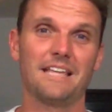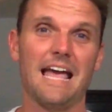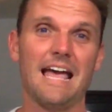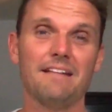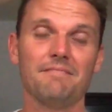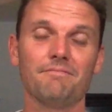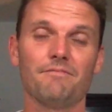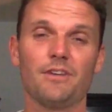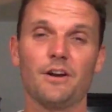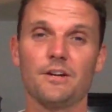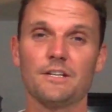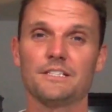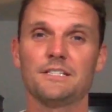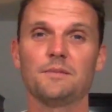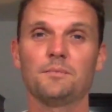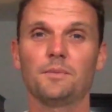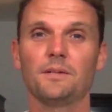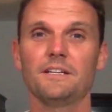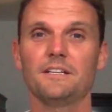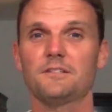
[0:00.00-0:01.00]
That very
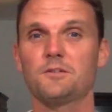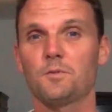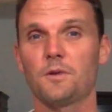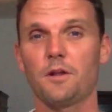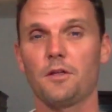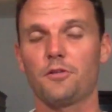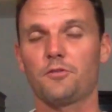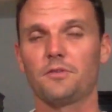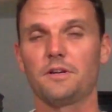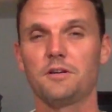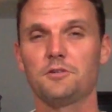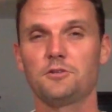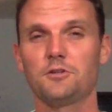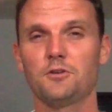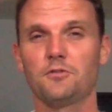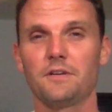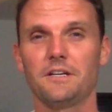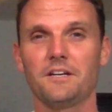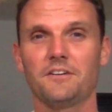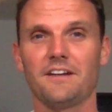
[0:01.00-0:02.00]
simply is what a
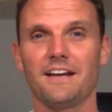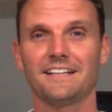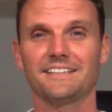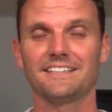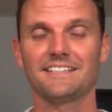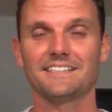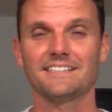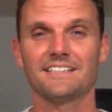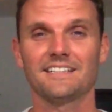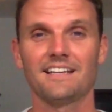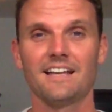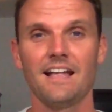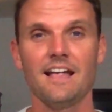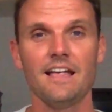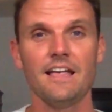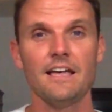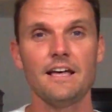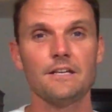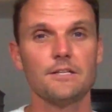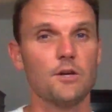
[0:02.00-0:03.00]
302 redirect is.
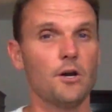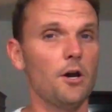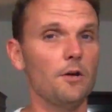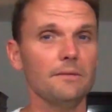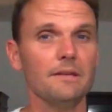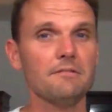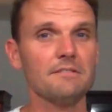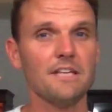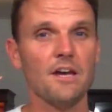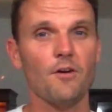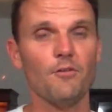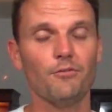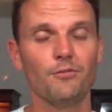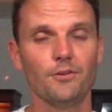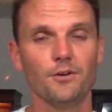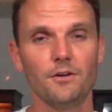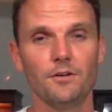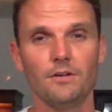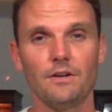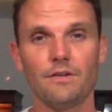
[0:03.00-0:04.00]
So I hope that was
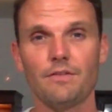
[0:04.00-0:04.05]
helpful.